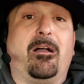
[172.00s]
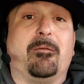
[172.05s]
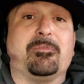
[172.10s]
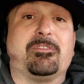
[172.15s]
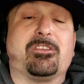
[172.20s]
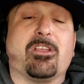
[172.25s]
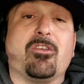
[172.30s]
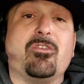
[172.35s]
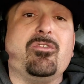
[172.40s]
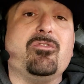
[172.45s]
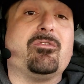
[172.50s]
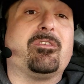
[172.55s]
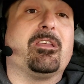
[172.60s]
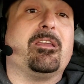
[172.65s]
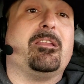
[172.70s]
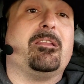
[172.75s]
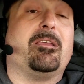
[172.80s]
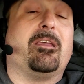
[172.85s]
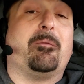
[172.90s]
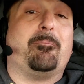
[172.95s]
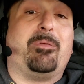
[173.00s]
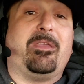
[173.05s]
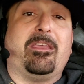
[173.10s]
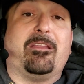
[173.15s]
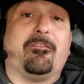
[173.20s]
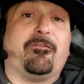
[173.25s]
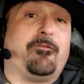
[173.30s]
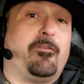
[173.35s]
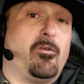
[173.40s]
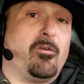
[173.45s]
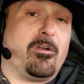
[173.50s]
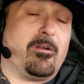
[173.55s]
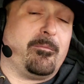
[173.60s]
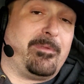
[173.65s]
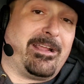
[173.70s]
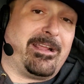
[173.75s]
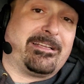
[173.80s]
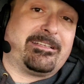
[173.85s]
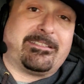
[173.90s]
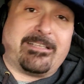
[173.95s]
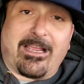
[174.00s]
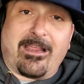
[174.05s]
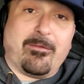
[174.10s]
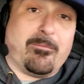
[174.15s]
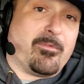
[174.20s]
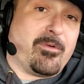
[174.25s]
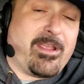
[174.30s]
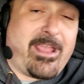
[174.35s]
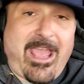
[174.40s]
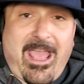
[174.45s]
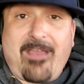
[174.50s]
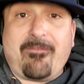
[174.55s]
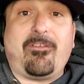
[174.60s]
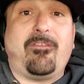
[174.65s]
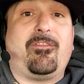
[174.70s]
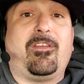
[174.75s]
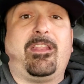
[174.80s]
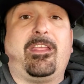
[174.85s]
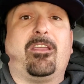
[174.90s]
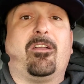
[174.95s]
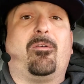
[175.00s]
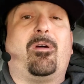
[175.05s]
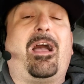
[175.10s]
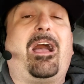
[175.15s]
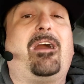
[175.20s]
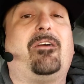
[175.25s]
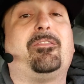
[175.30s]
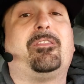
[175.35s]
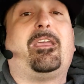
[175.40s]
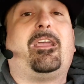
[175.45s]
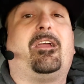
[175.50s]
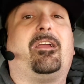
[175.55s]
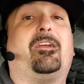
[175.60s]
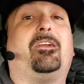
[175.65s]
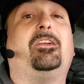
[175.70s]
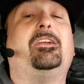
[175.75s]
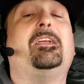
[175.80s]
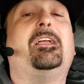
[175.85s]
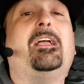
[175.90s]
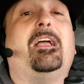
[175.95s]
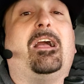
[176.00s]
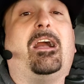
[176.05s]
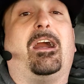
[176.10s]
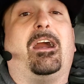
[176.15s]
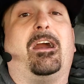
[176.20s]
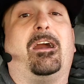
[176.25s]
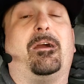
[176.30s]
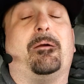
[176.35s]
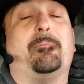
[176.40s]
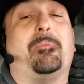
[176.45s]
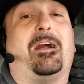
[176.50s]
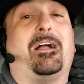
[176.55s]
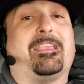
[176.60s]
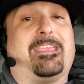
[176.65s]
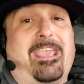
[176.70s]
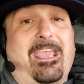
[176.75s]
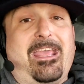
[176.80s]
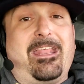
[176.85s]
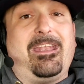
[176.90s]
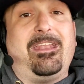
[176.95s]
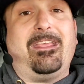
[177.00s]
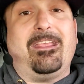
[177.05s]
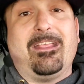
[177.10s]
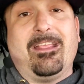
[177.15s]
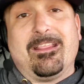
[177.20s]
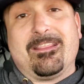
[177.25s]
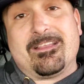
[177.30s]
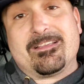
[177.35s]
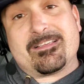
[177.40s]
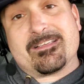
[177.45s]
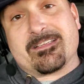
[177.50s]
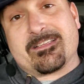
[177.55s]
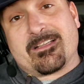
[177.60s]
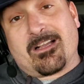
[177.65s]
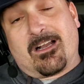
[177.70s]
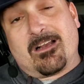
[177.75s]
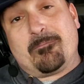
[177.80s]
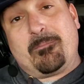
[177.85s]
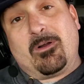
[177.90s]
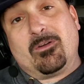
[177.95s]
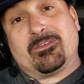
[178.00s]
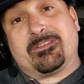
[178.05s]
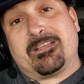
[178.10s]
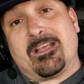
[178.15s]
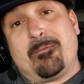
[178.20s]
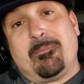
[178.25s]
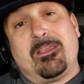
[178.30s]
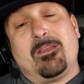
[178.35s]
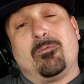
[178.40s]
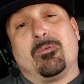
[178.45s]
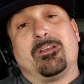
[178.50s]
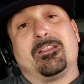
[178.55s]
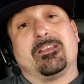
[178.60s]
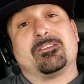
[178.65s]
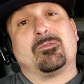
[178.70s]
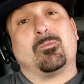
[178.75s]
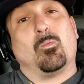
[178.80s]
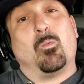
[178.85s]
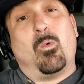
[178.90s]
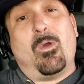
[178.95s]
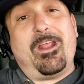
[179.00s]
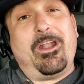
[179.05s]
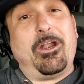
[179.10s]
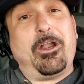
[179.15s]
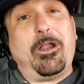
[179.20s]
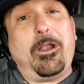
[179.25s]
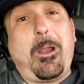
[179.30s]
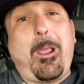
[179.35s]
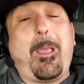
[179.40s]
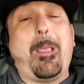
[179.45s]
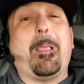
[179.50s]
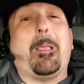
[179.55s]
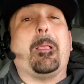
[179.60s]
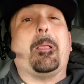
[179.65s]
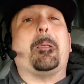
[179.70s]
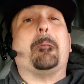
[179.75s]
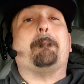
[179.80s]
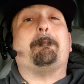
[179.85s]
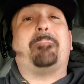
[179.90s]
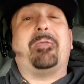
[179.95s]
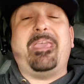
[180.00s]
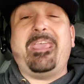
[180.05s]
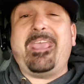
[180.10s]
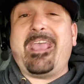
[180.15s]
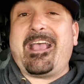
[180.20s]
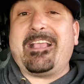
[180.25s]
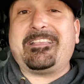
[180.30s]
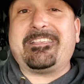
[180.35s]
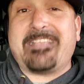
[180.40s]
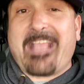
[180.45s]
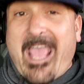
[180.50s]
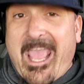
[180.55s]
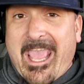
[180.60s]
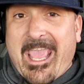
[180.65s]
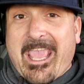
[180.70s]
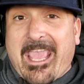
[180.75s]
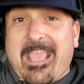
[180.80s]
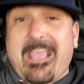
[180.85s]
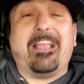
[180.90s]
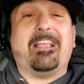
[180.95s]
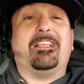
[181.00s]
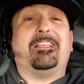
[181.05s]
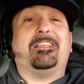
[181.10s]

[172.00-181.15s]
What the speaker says: so you can be informed next time we have a video out there. Again, this is Tugboat Timmy with his winter PSA